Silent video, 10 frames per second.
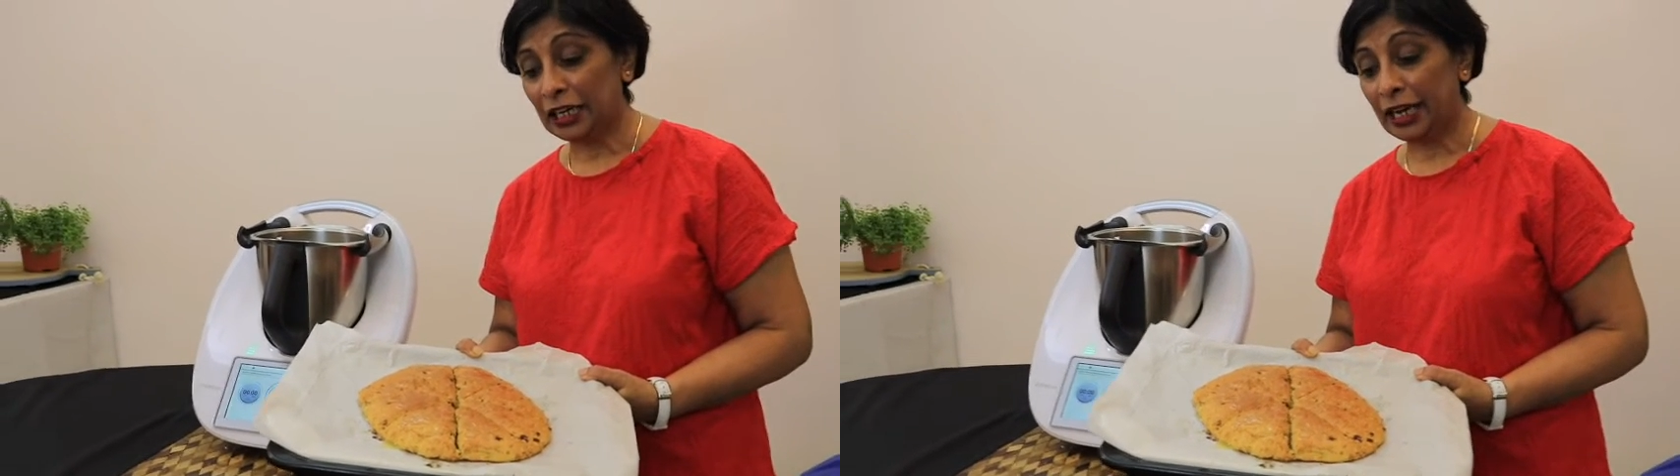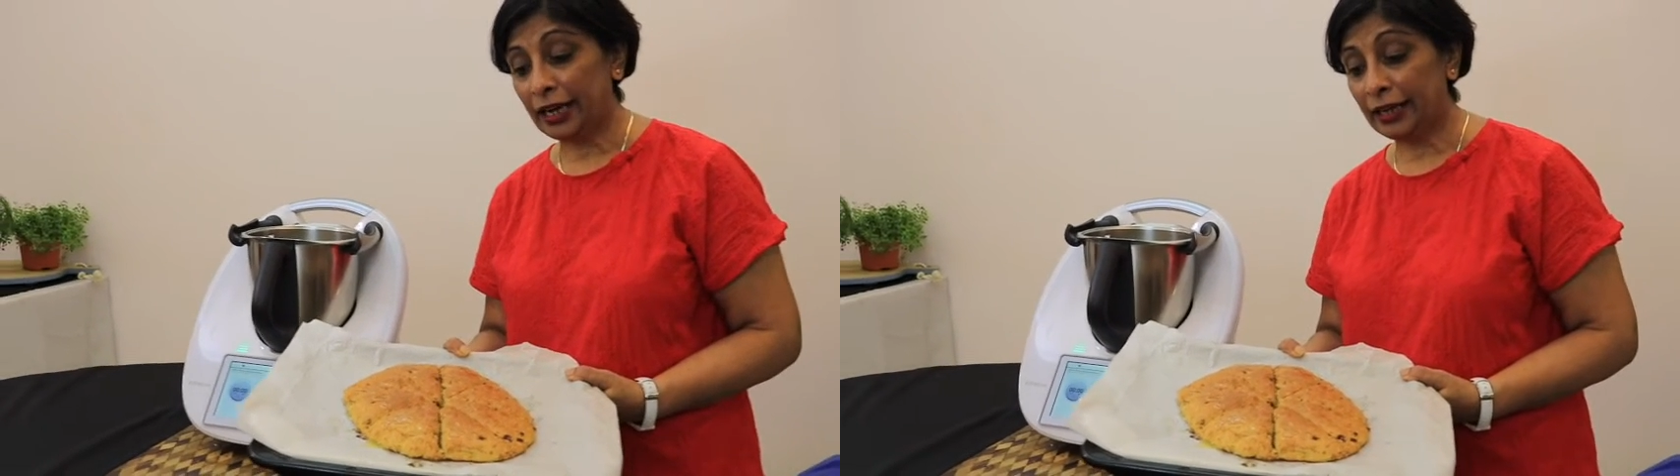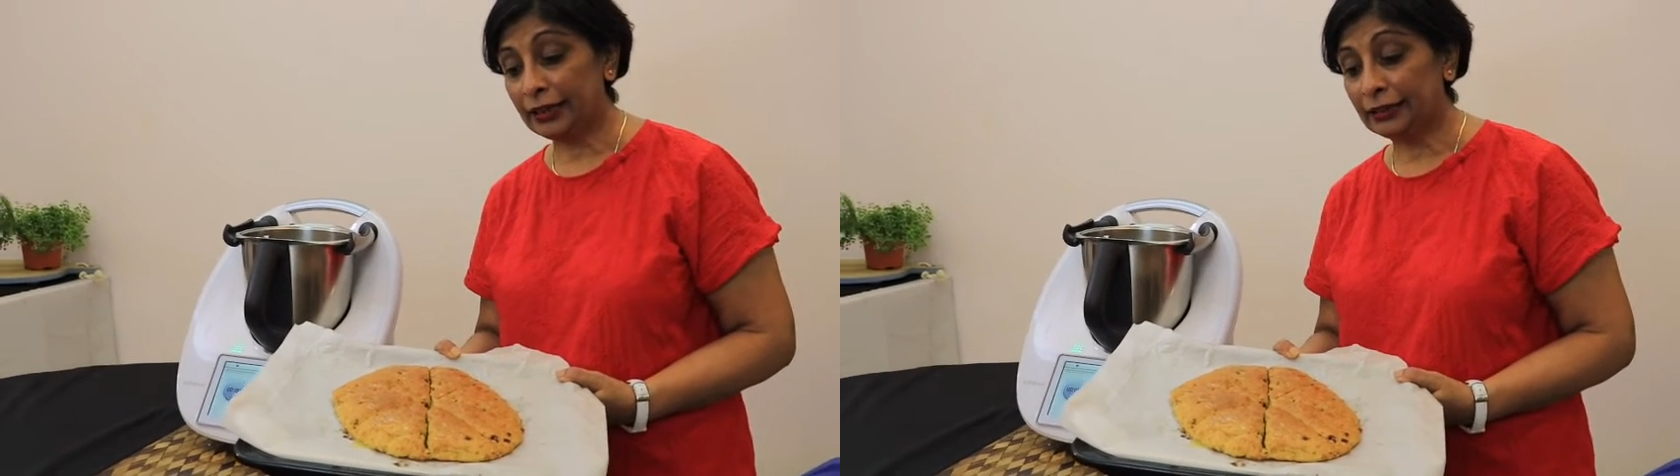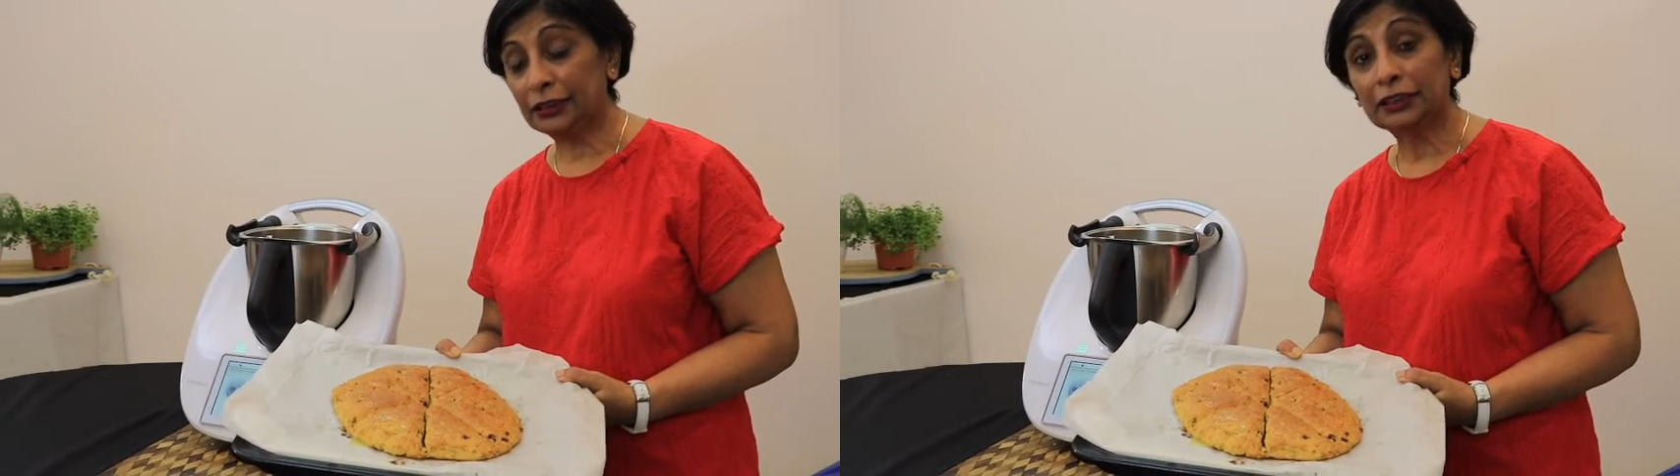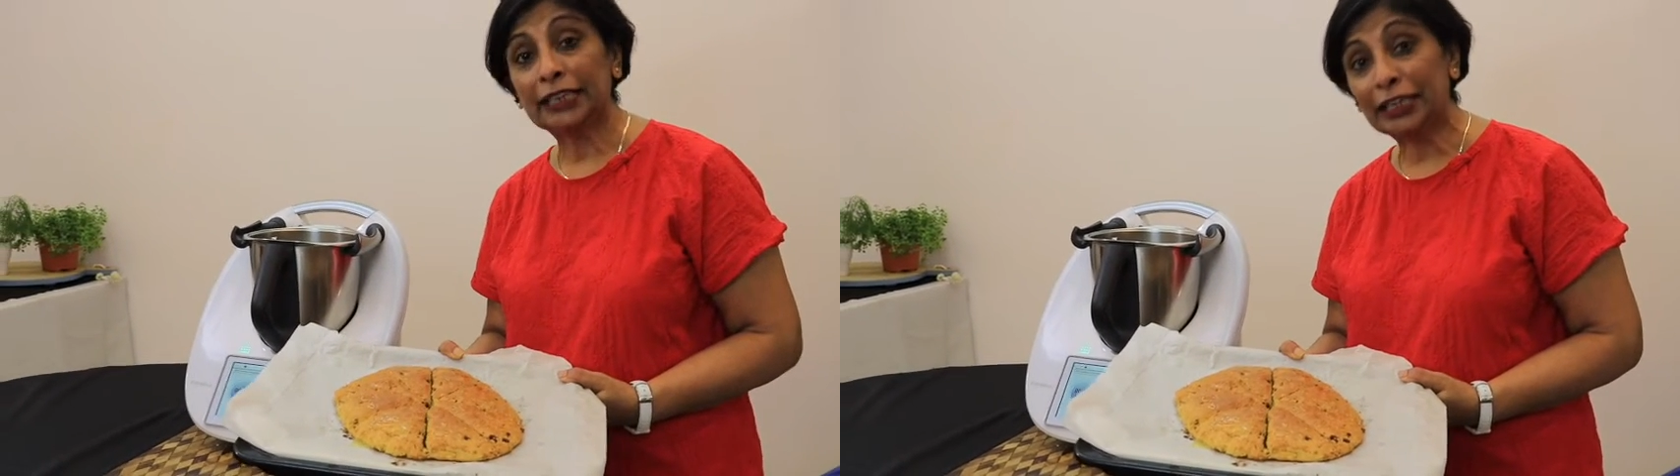And
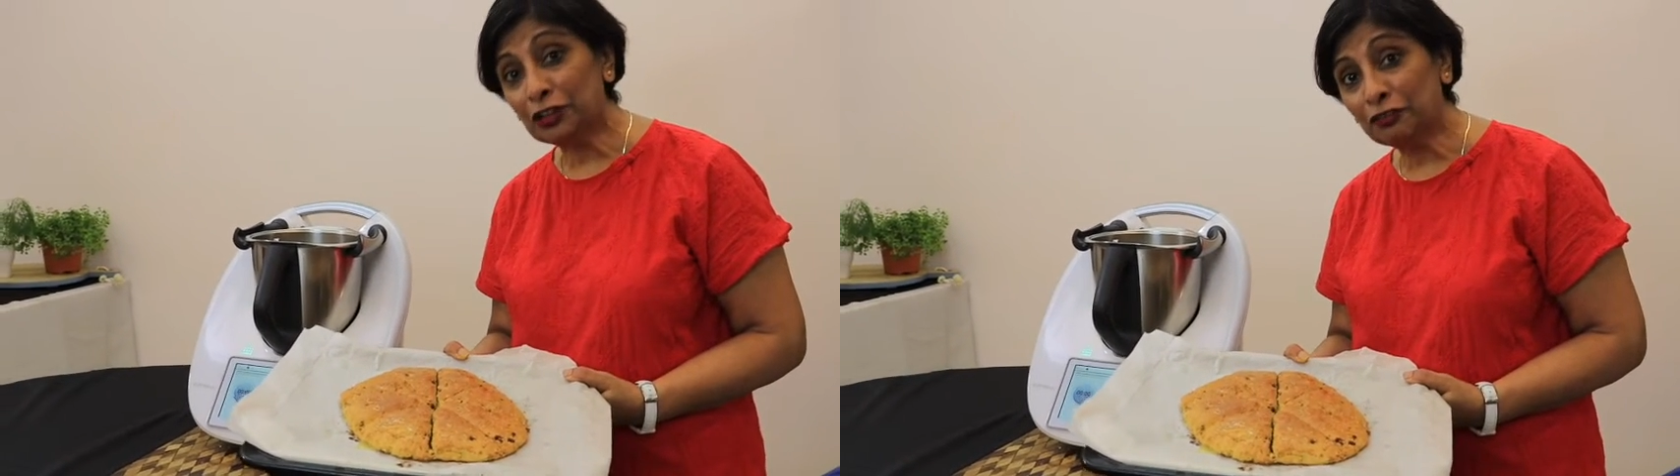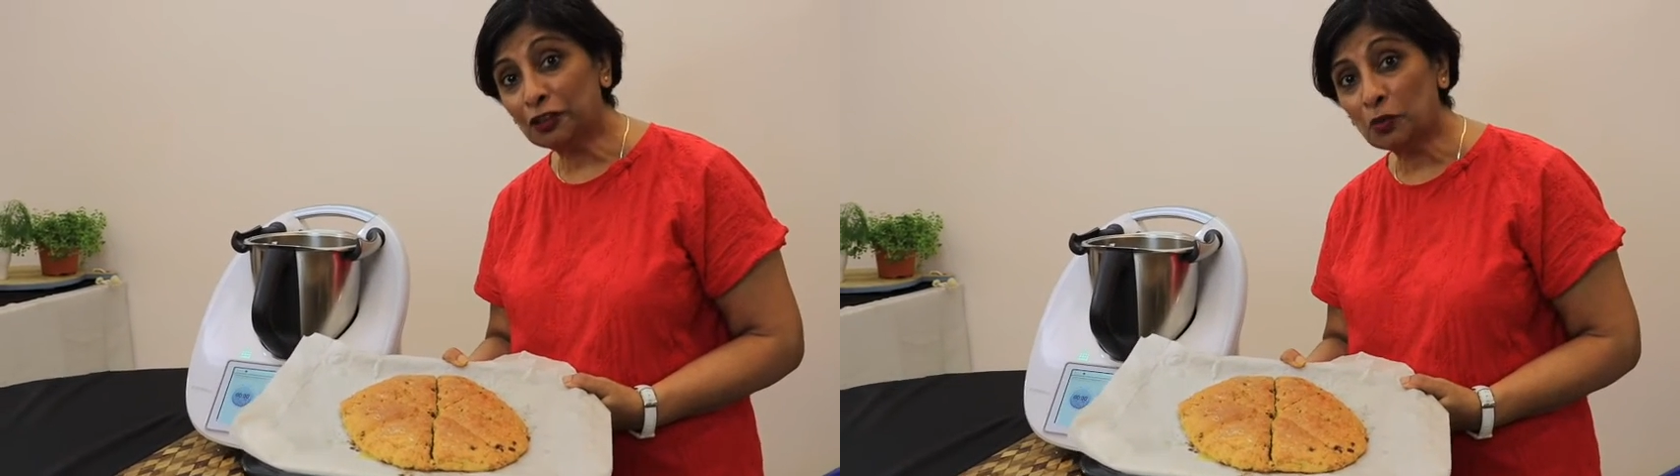thank you for